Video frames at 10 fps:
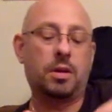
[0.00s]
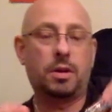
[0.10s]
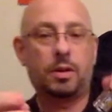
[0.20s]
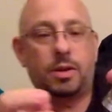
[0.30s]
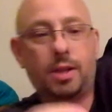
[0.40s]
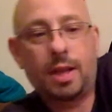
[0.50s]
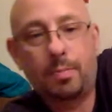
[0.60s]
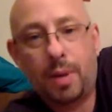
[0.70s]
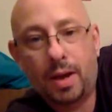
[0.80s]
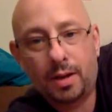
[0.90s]
You see that
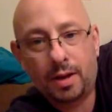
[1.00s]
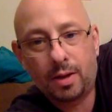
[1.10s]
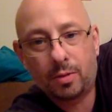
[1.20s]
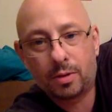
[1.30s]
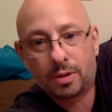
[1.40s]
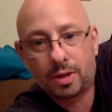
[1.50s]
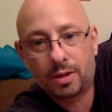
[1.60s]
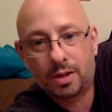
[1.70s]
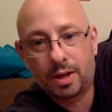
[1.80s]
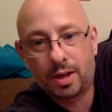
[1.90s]
band in there where it says
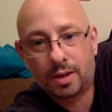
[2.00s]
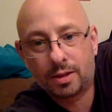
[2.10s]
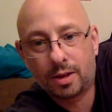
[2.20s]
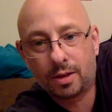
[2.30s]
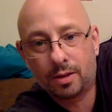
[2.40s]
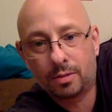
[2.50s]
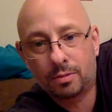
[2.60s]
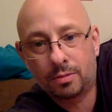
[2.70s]
the XL?